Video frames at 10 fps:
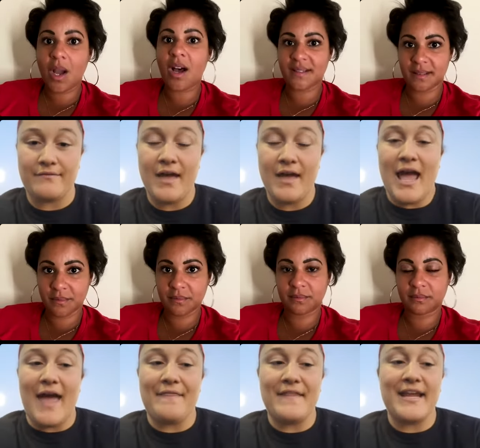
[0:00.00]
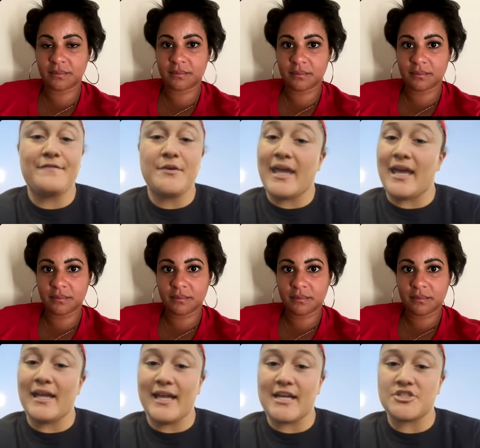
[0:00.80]
Speaker 1: awesome. and then if you
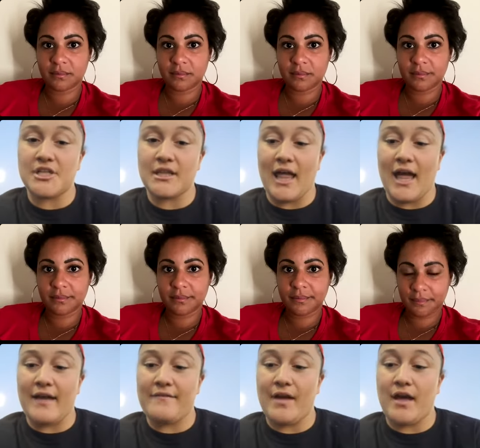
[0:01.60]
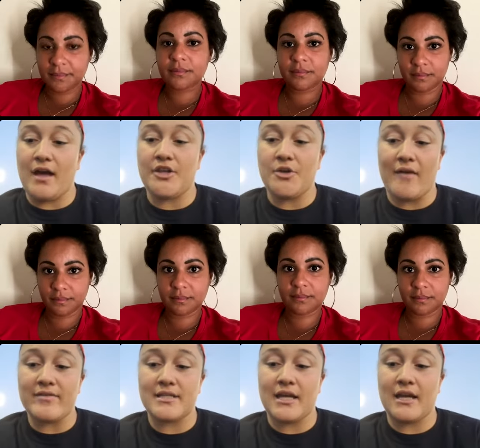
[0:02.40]
can't catch it live, uh, you
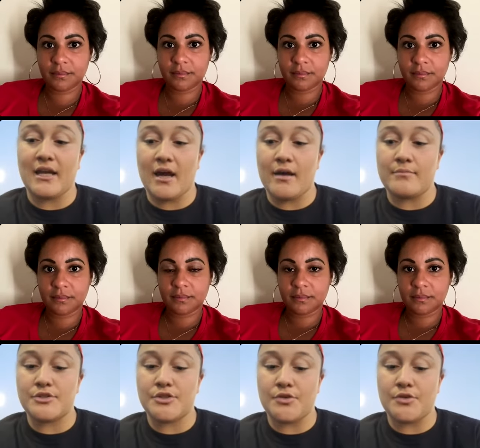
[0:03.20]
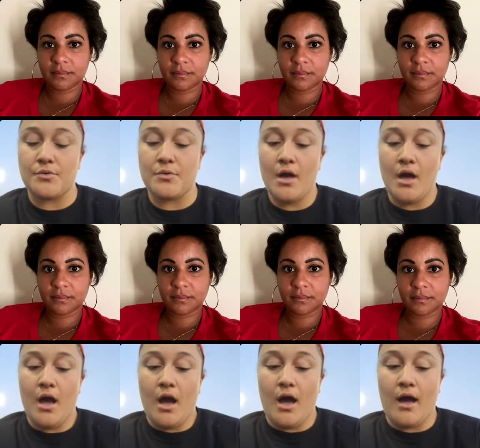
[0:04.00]
obviously can come to
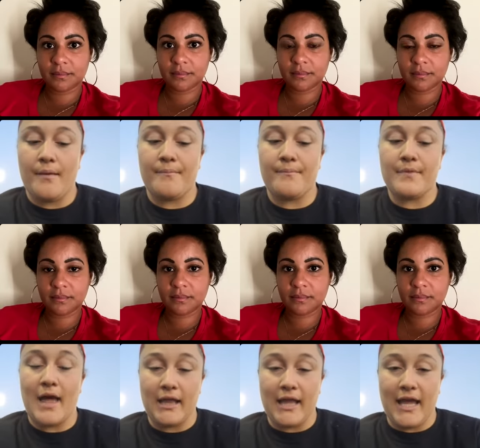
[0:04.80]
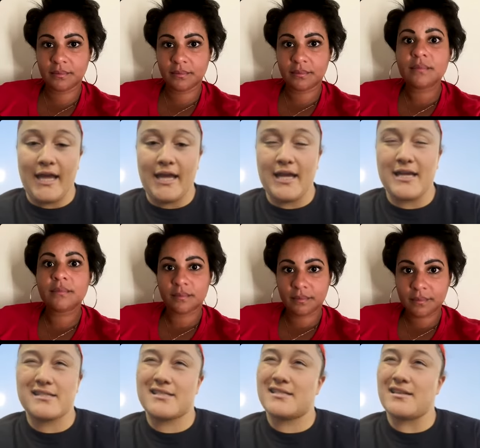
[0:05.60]
um, LA.
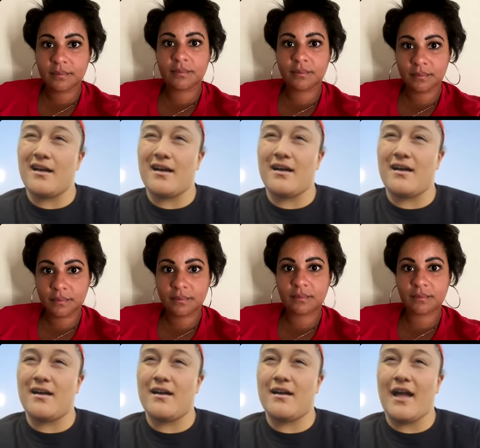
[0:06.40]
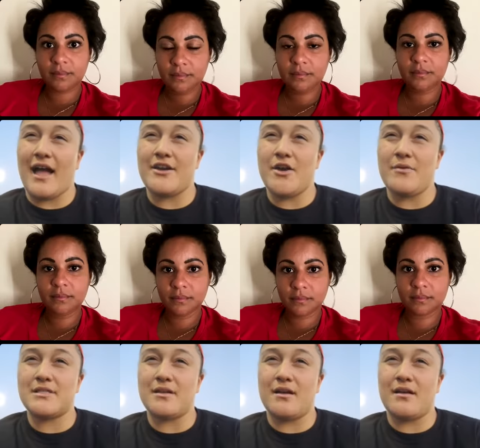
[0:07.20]
It's uh, I know
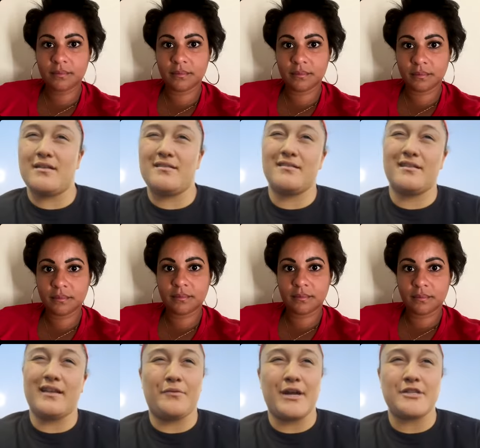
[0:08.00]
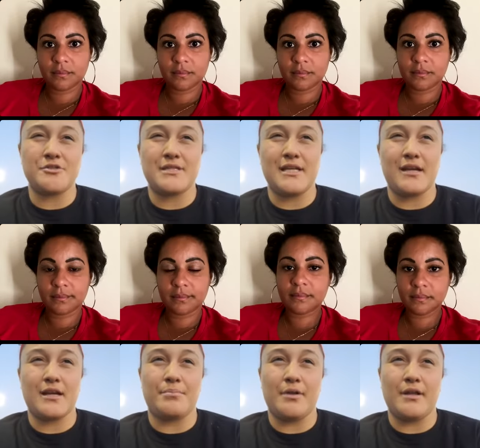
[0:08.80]
it's on like Rancho
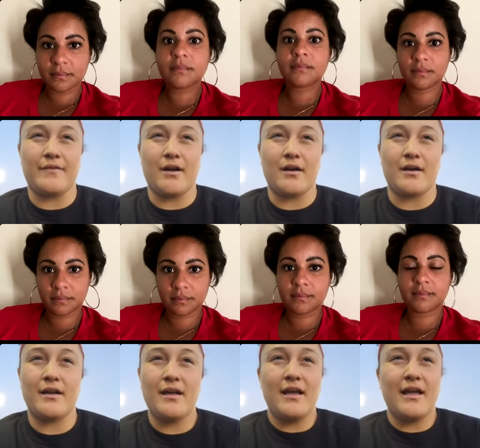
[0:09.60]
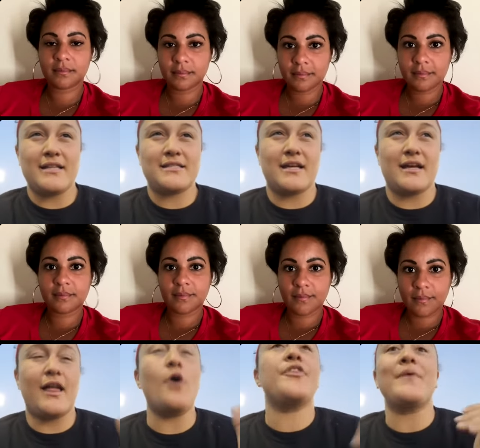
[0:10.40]
Cienega Boulevard. It's a uh,
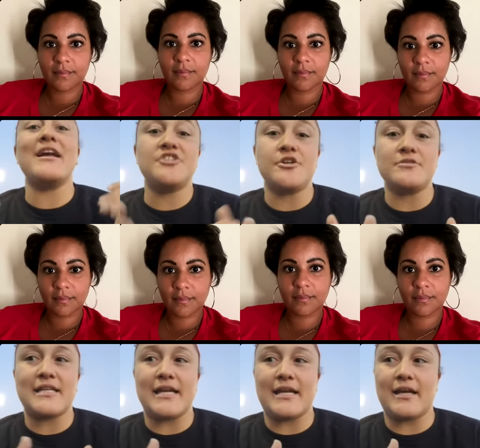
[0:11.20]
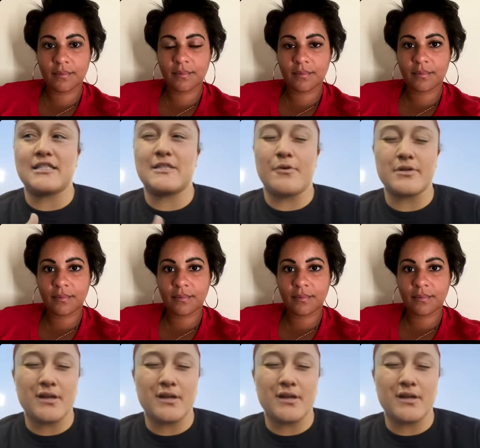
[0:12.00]
oh the Rancho Cienega Sports